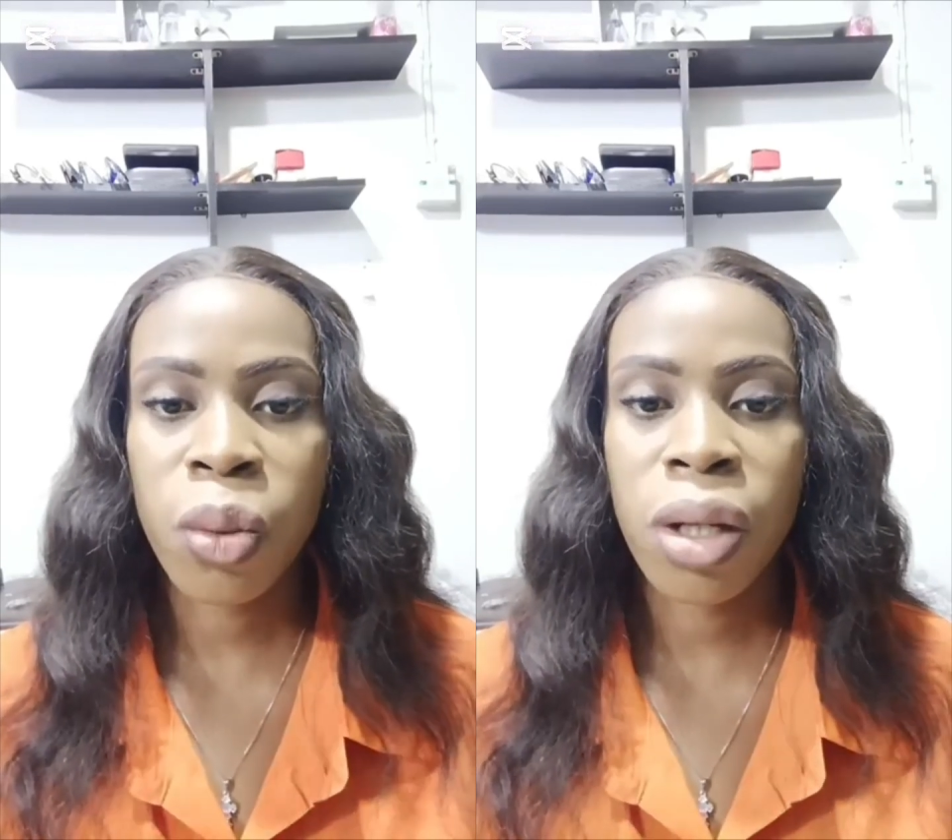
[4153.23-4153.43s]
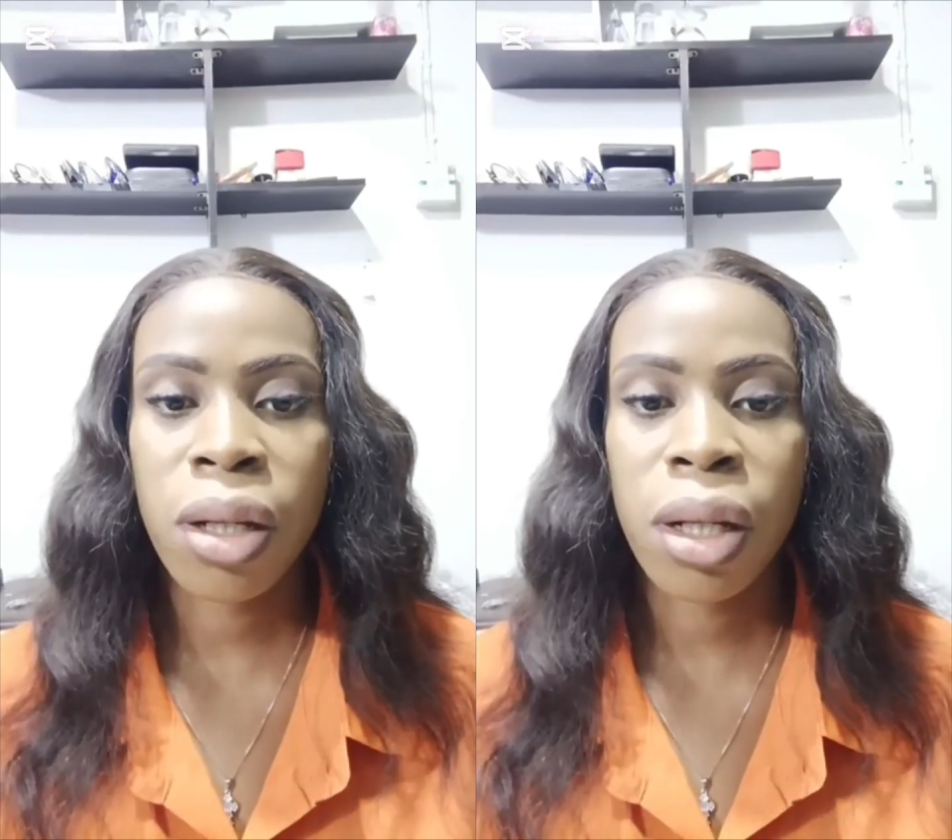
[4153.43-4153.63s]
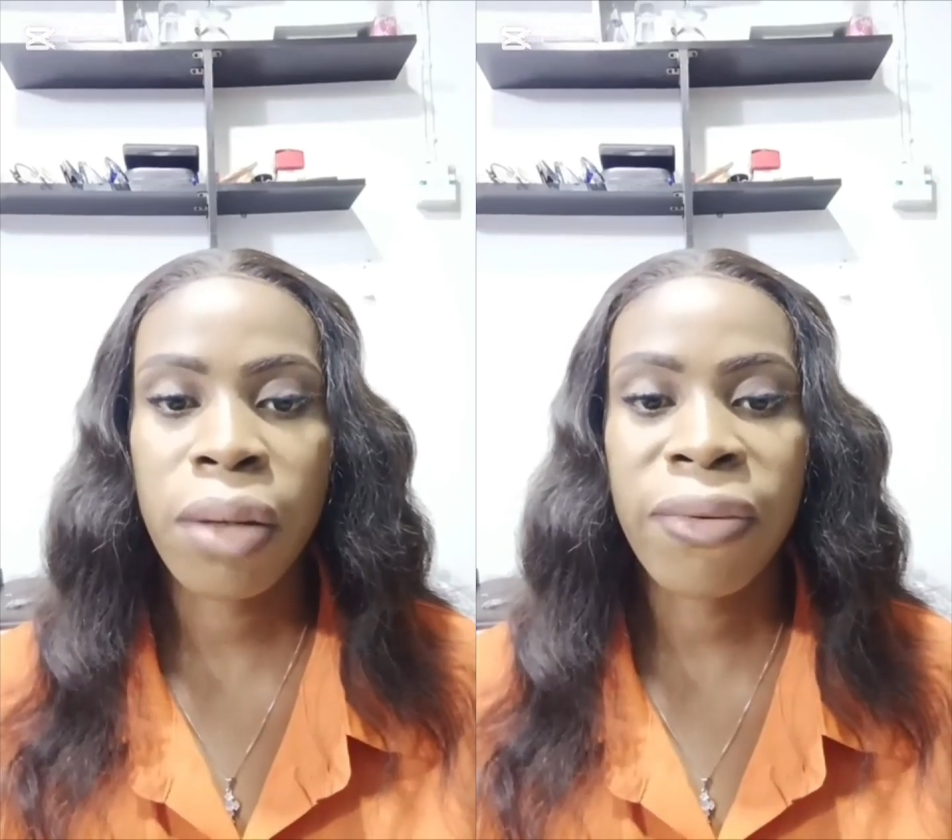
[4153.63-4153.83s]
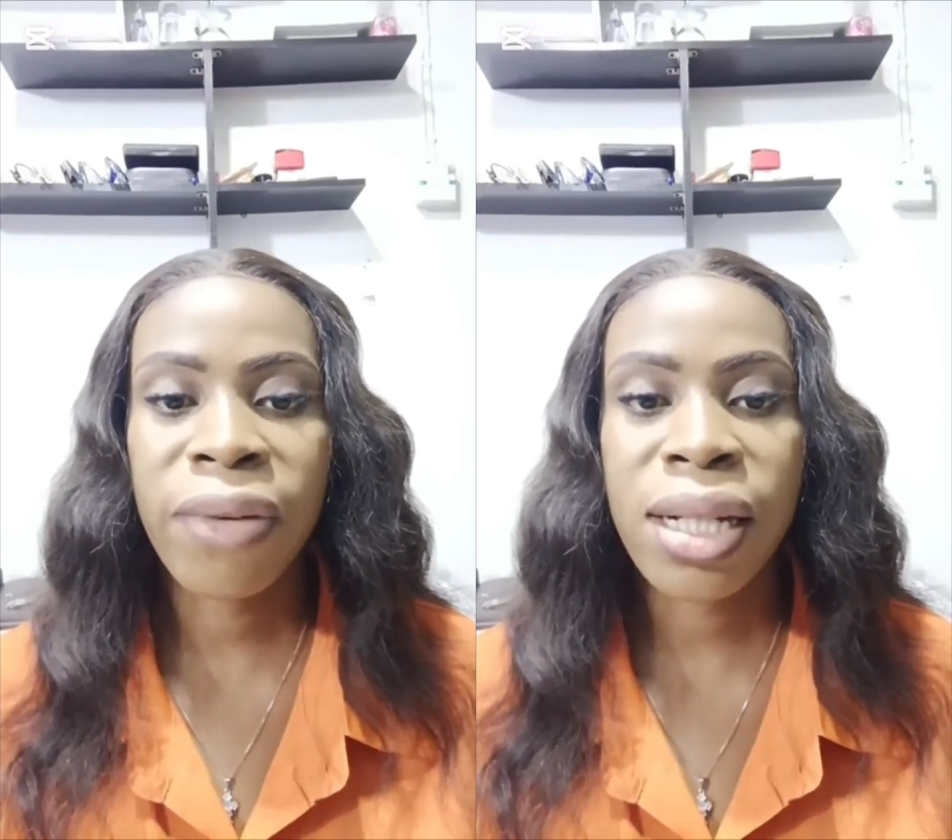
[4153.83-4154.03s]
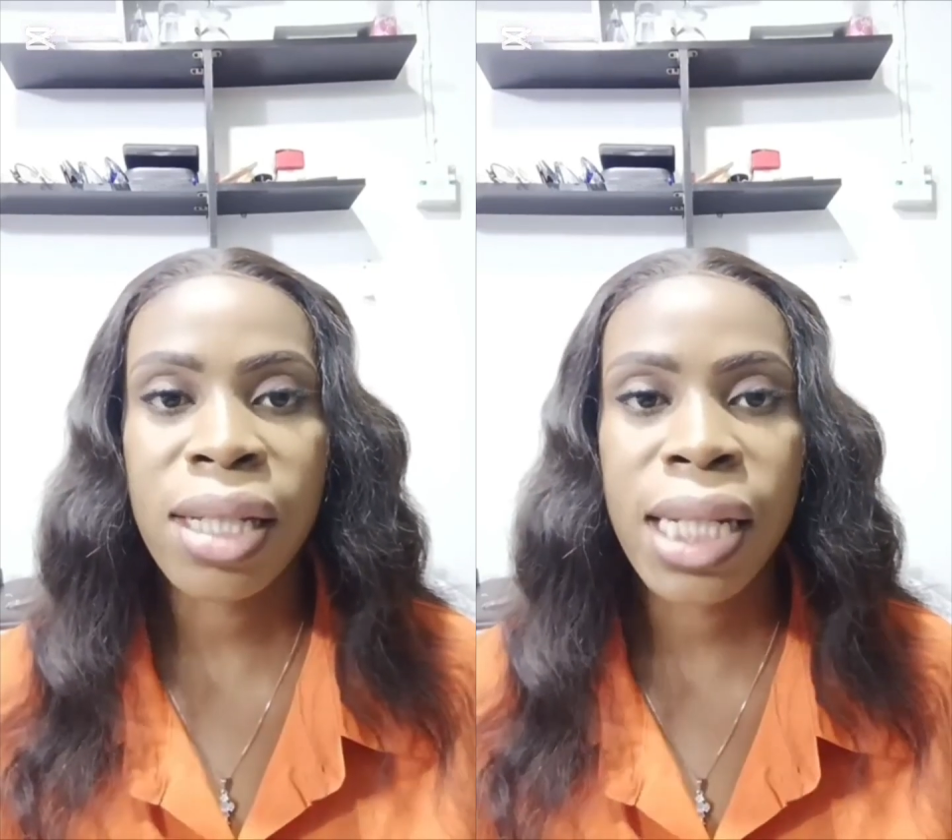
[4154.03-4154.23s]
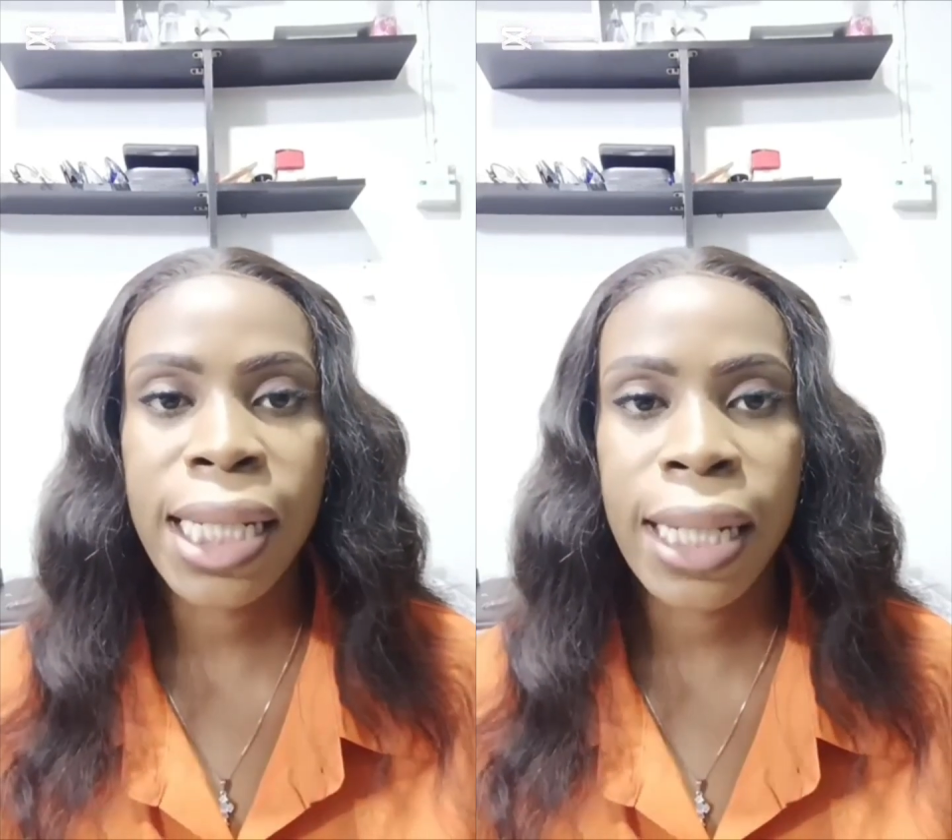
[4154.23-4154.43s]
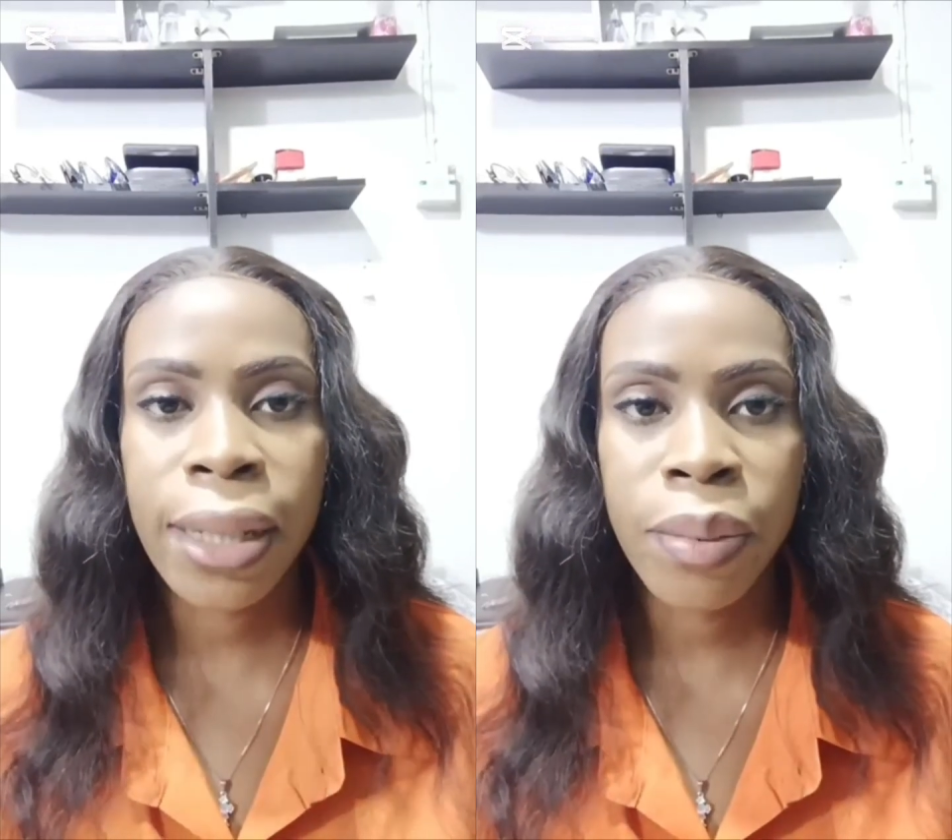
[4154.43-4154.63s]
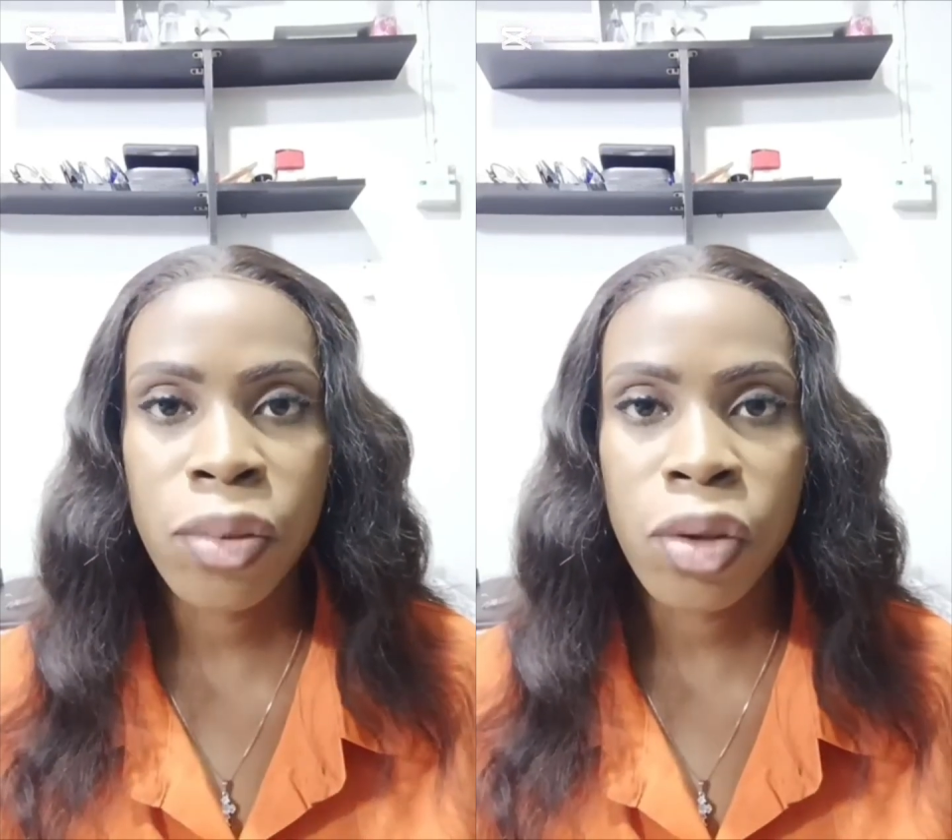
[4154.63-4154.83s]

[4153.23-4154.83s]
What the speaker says: we've answered them.